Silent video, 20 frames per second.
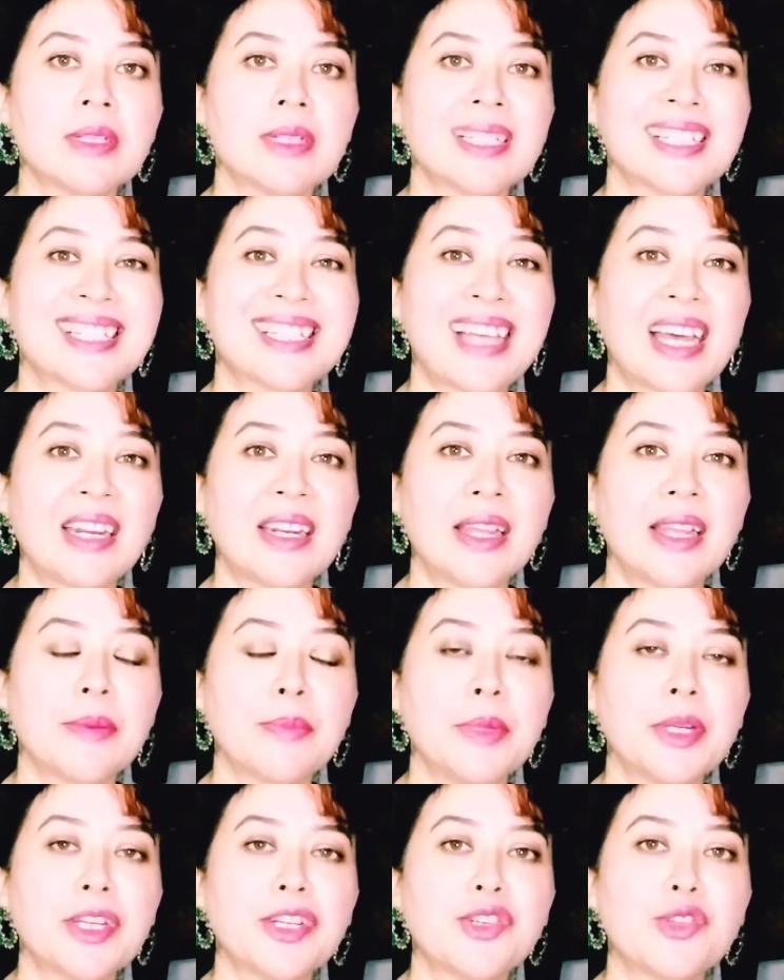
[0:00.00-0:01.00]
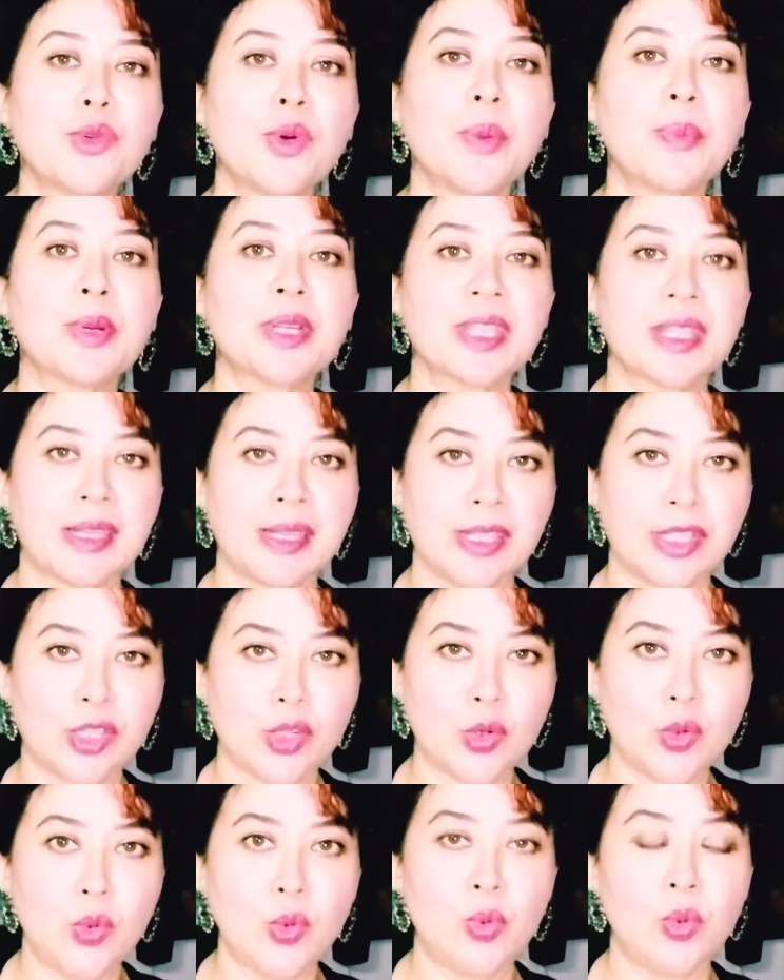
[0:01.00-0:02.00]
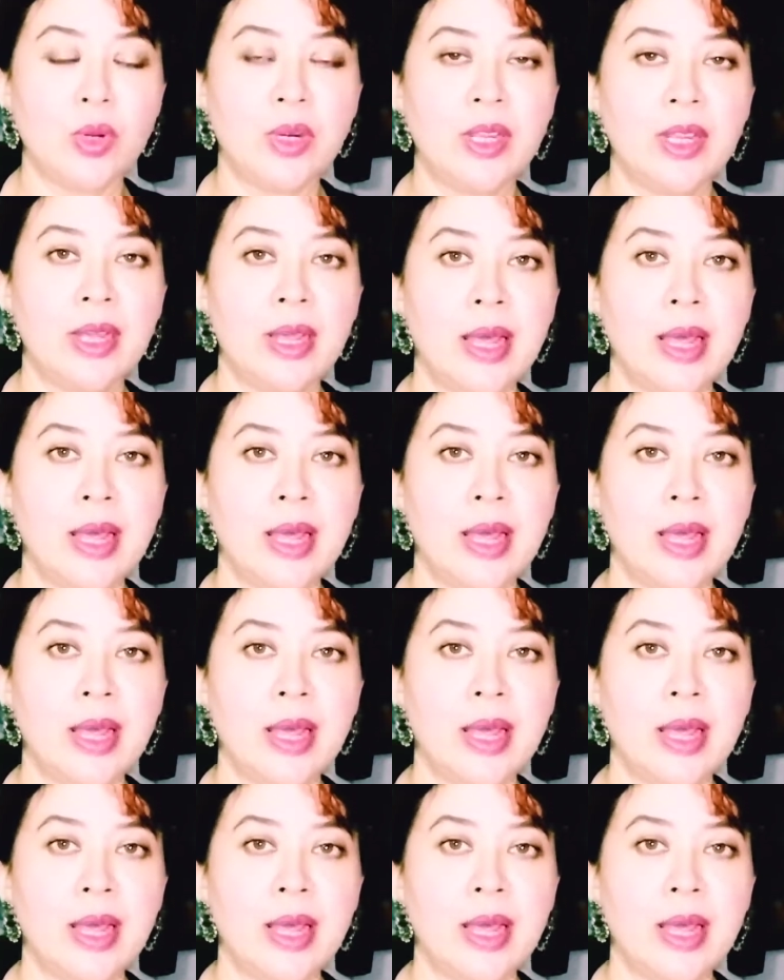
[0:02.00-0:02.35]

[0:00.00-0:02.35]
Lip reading: son admitted to a particular school,